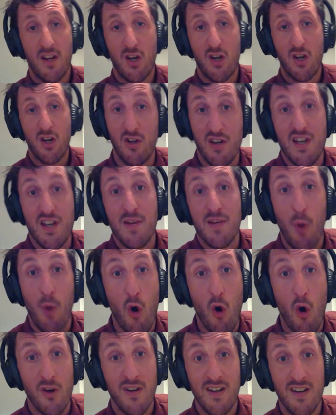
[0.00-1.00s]
Got some
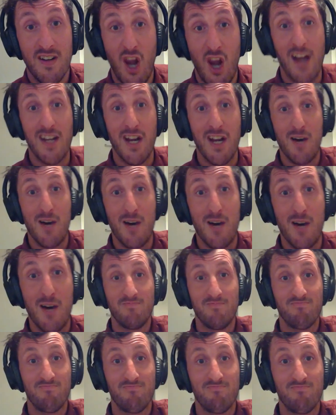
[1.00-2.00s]
more lined up
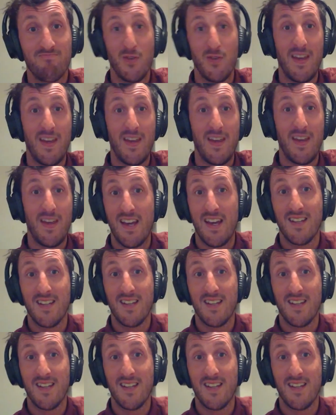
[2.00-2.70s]
over here